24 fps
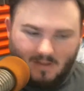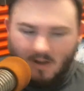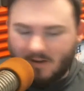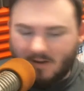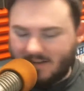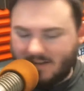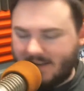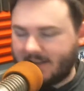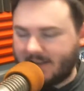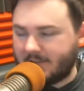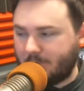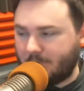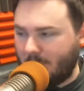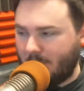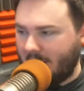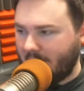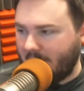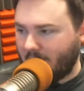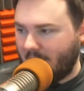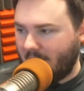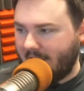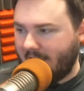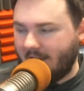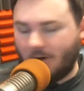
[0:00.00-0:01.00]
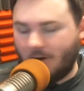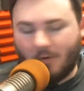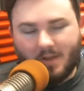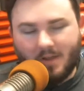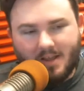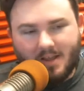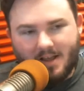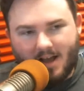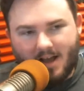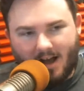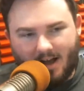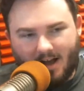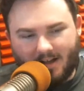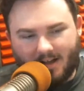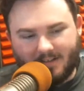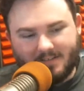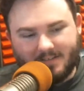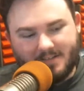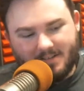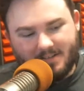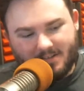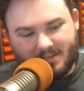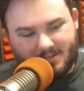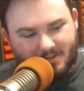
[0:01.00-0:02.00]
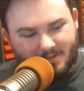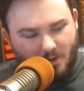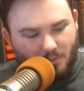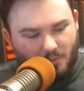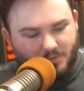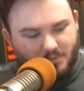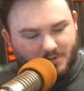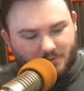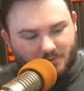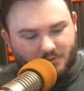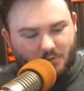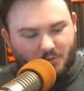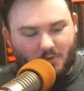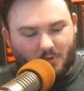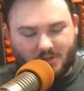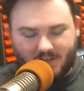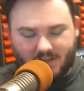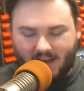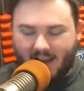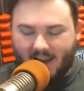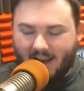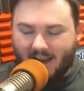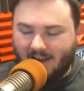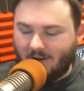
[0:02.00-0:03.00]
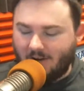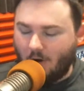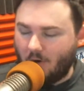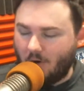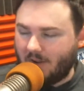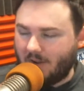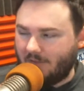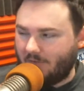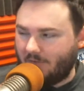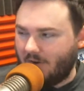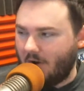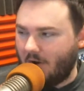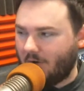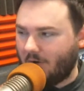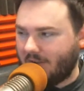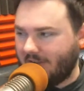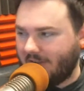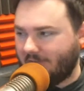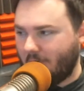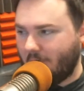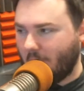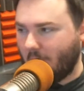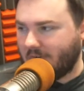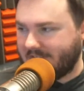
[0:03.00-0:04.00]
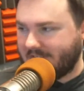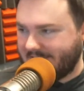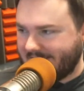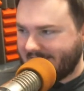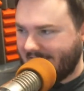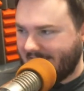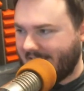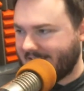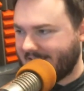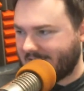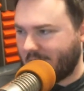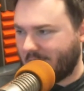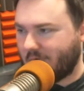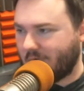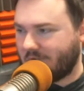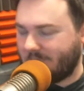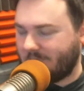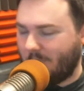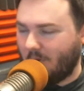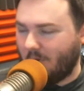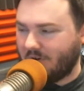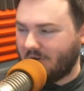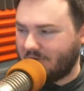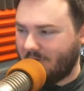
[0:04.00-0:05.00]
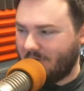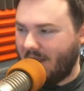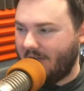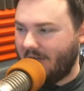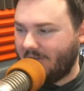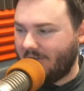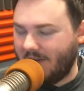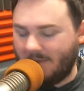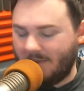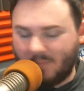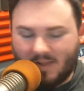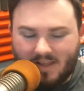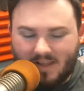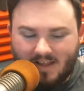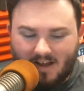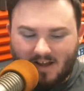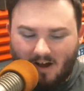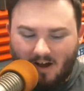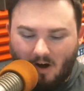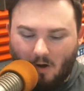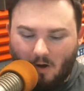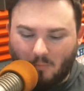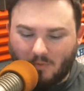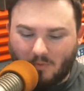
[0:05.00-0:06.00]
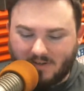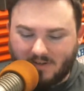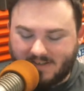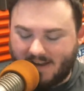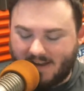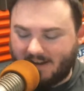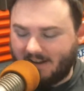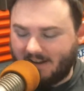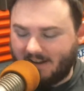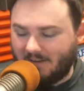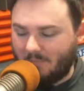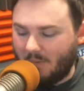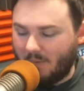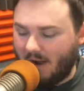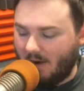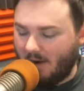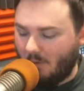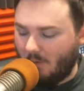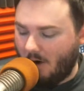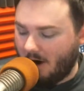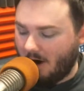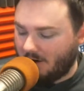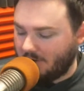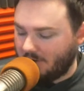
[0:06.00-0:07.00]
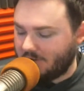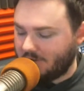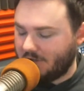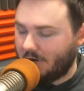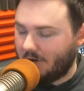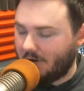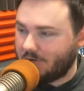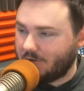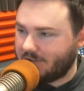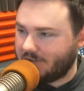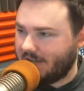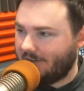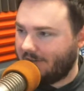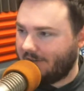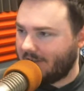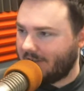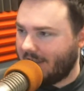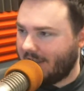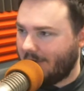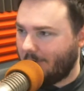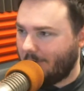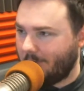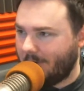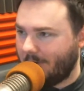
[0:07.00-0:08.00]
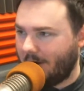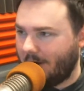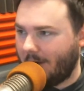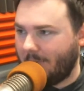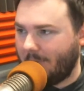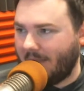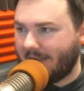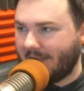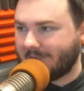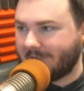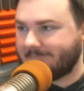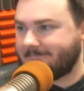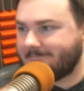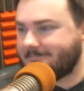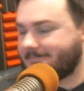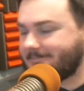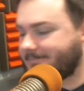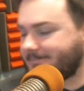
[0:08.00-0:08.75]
ESPN Radio Coastal Georgia and Okefenokee. Of course, it's the High School Sports Roundup, all presented by Walker Jones Chevrolet. We'll be right back.